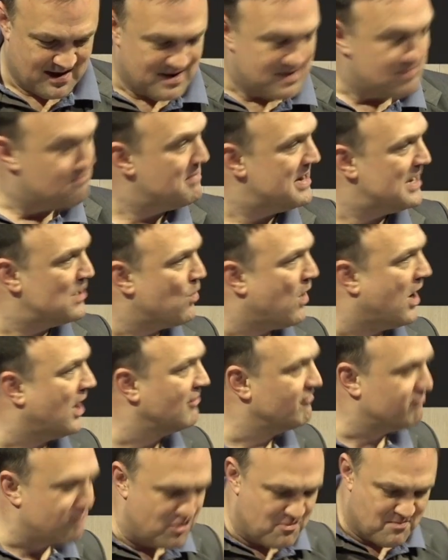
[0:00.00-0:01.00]

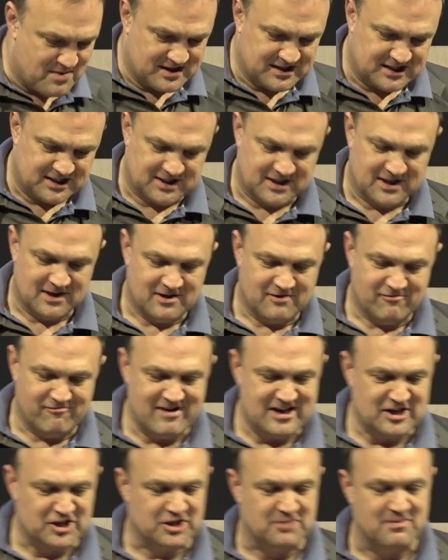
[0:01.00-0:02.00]
Meanwhile, rumors
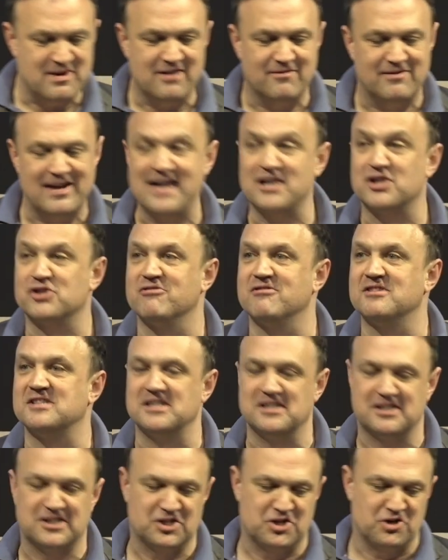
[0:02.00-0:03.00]
reached me of lecturers
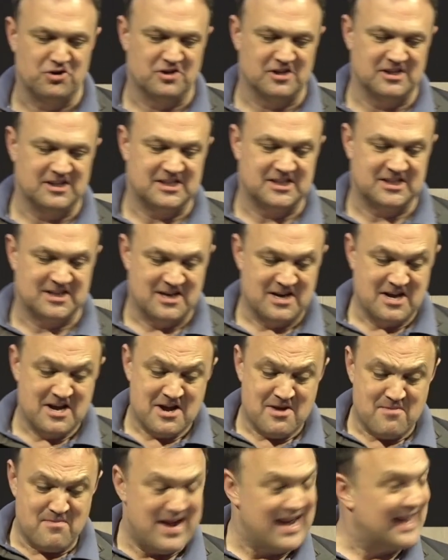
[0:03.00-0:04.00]
and students
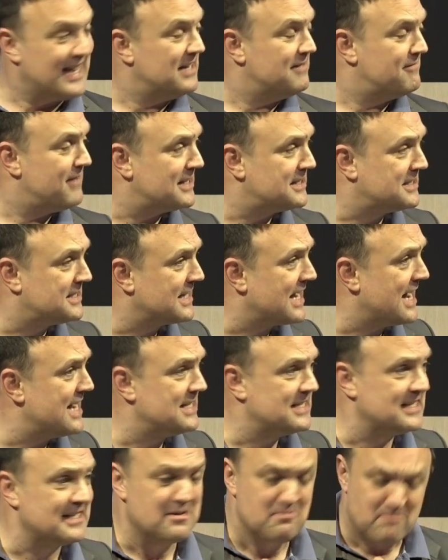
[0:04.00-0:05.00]
being
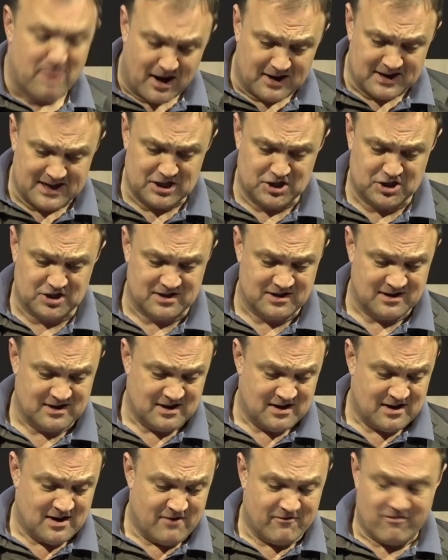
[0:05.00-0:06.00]
investigated and punished
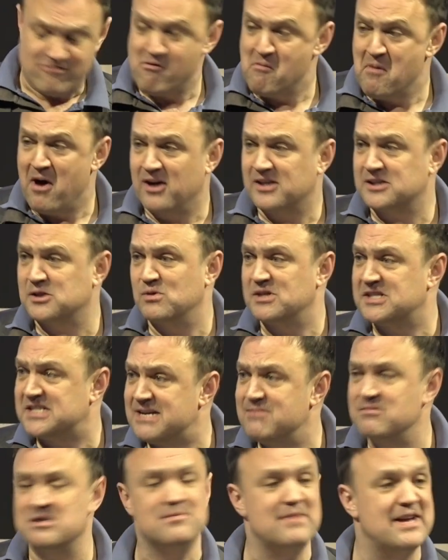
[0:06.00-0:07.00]
for remarks which
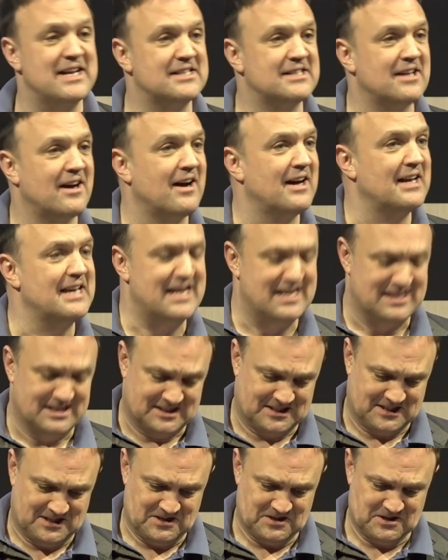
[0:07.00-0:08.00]
seemed to me entirely
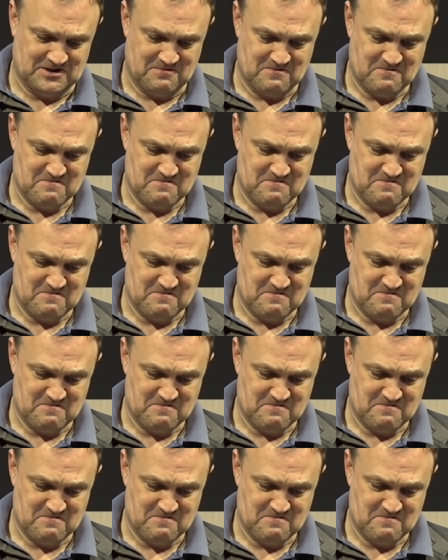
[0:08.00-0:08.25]
innocent.